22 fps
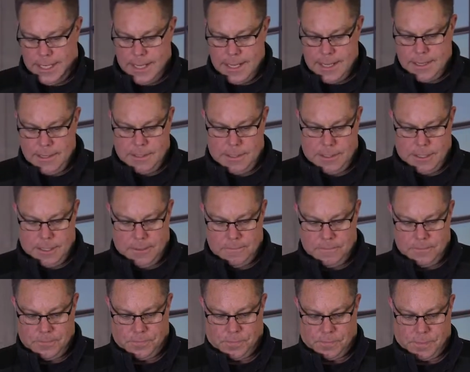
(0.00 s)
is,
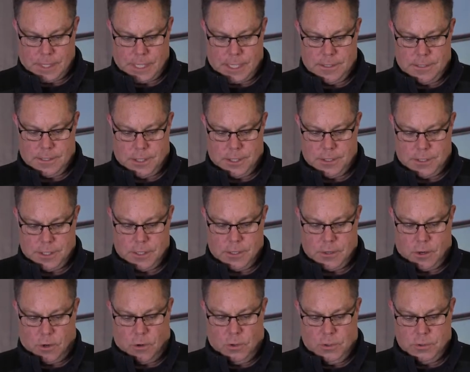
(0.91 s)
it's just
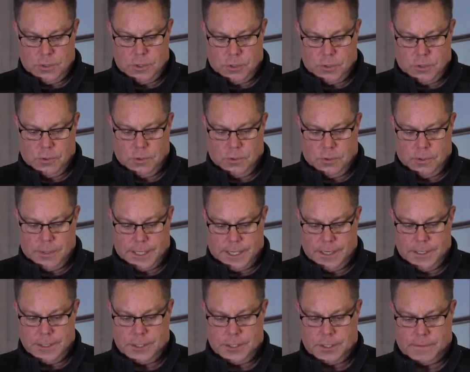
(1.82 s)
an old school
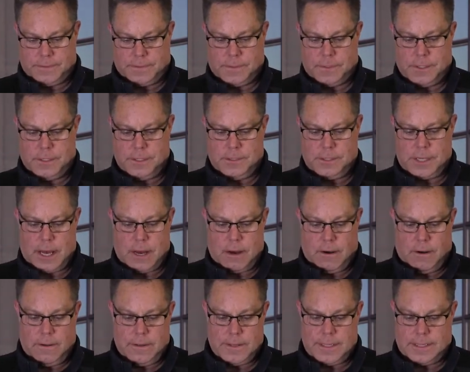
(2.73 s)
gear shifter. This is
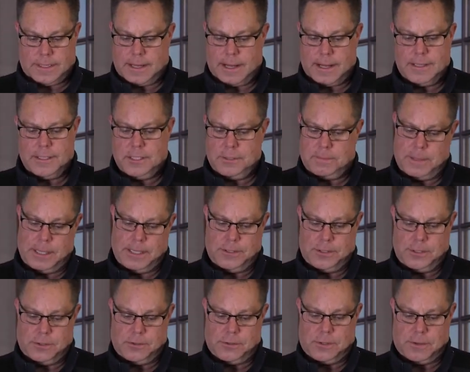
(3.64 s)
how all the
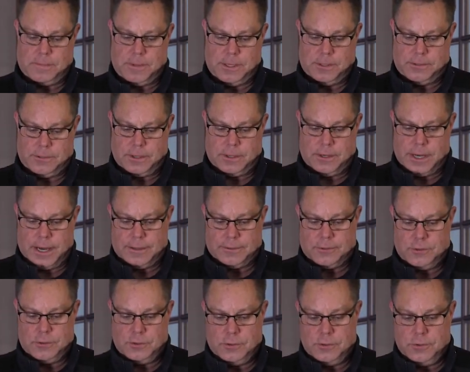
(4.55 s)
10-speeds used to be. So you
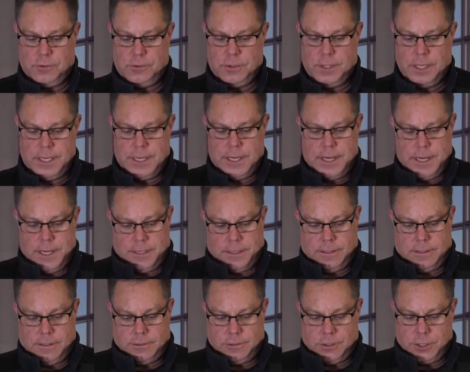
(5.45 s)
got two
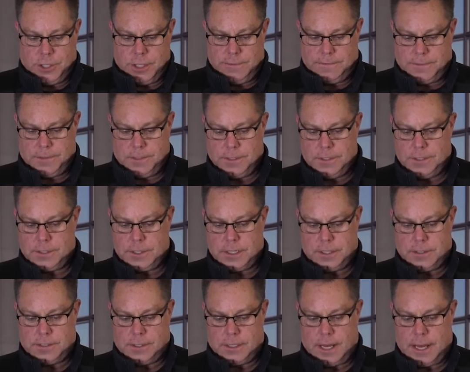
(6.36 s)
little shifters
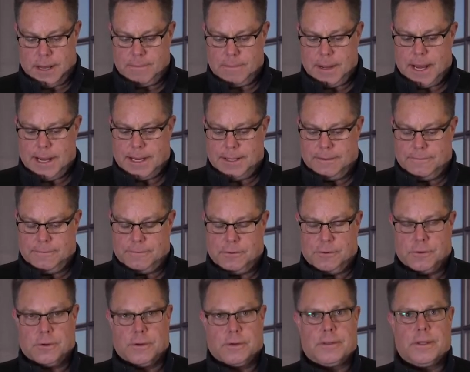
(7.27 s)
that slide back and
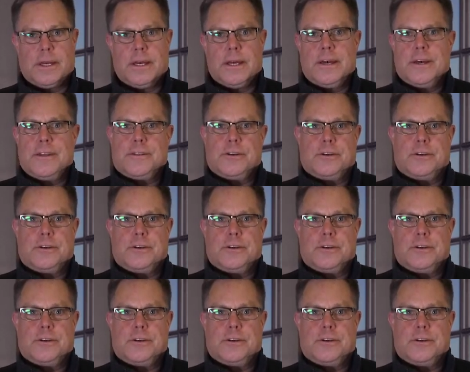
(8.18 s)
forth.